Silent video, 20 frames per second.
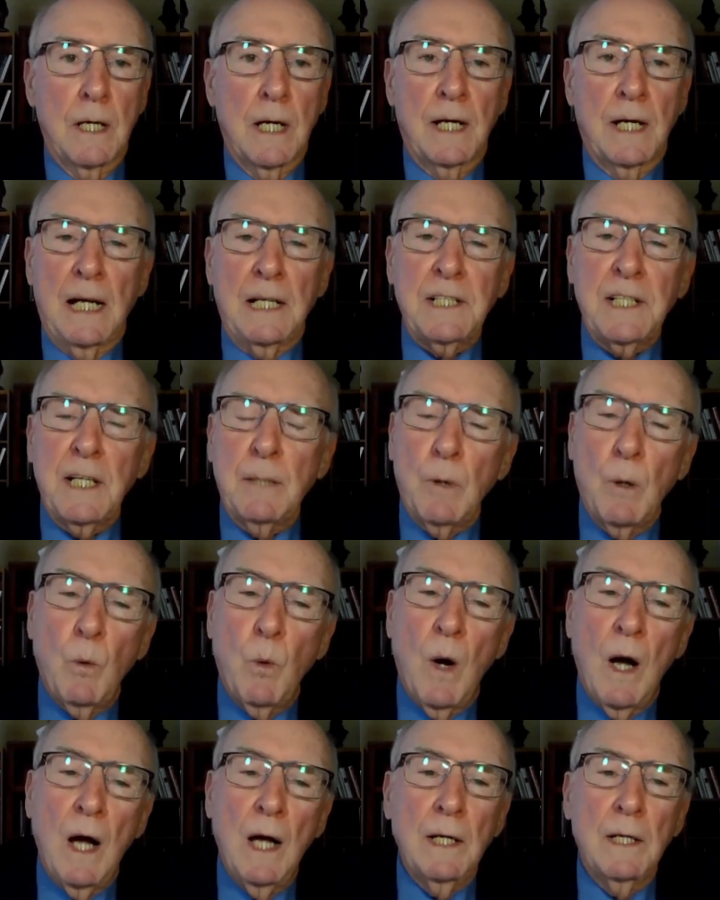And I said,
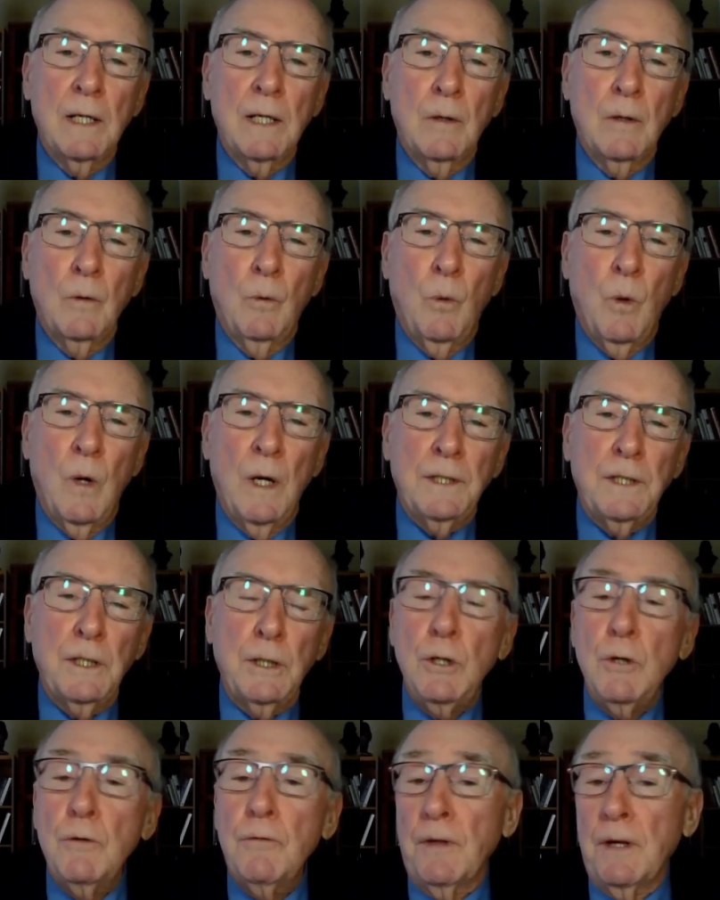well, what do
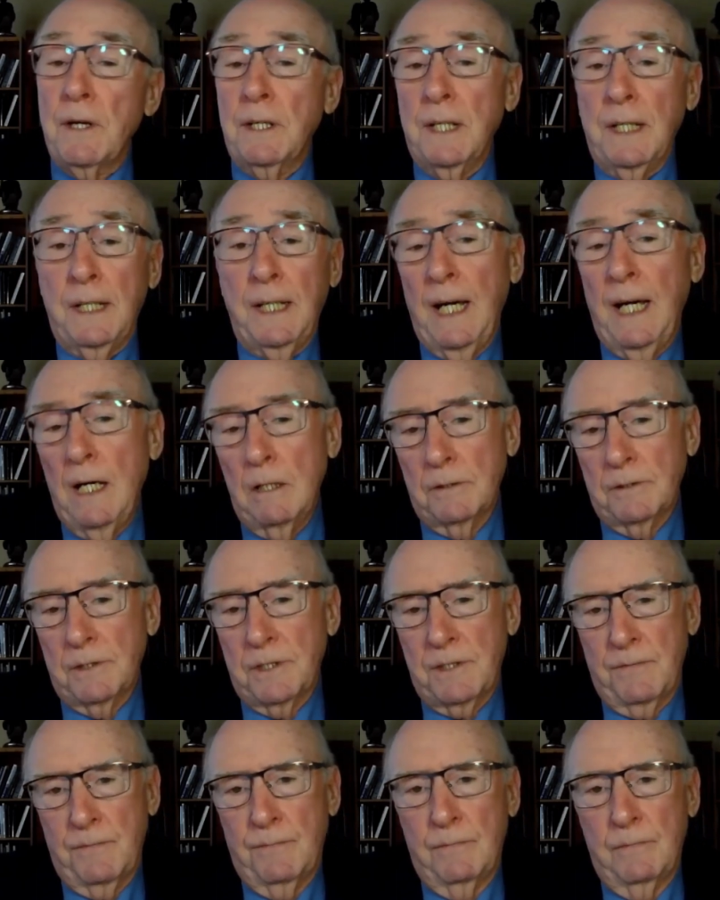you think
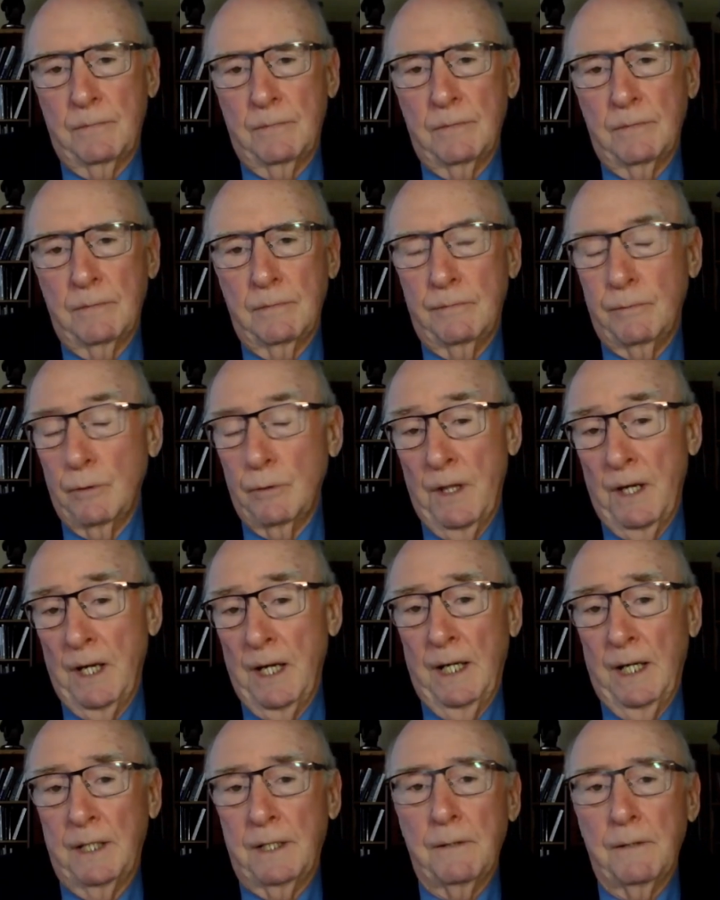accounts for
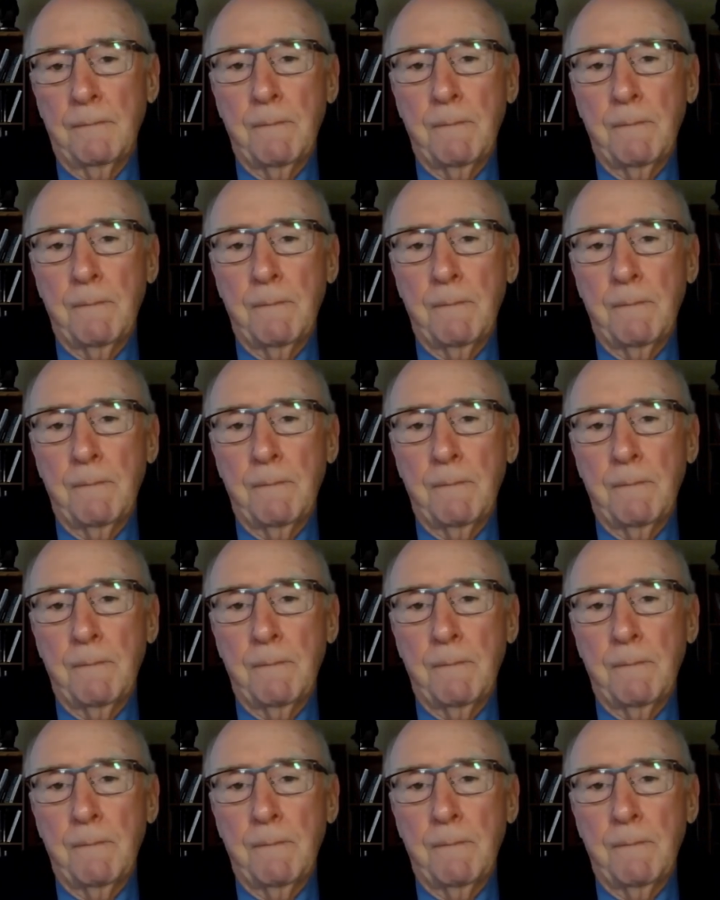that?